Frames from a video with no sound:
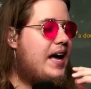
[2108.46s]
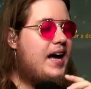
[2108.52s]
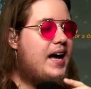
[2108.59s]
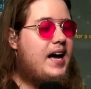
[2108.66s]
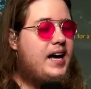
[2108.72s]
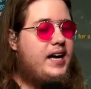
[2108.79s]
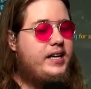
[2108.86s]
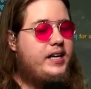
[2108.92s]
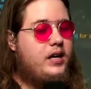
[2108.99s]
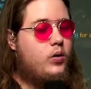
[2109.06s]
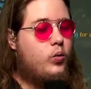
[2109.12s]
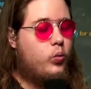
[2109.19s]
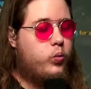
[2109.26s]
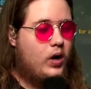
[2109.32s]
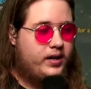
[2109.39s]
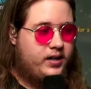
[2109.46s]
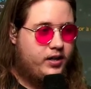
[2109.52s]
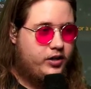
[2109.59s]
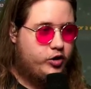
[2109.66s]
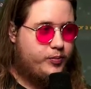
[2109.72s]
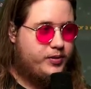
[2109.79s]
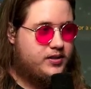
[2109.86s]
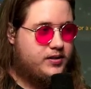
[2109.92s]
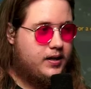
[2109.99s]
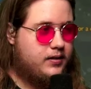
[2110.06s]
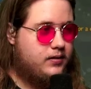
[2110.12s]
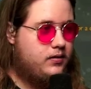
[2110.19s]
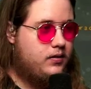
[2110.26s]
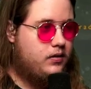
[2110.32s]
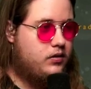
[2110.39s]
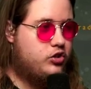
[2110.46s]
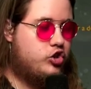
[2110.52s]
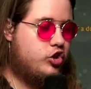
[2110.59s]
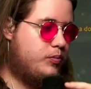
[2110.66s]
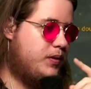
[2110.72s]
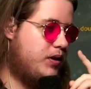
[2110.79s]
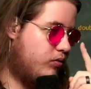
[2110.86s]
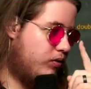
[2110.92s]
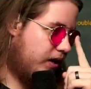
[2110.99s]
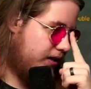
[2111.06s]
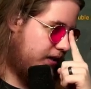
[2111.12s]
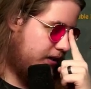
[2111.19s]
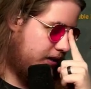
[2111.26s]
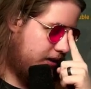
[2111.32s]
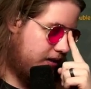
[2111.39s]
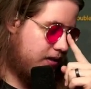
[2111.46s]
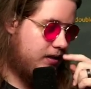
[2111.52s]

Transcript: I 100% should be running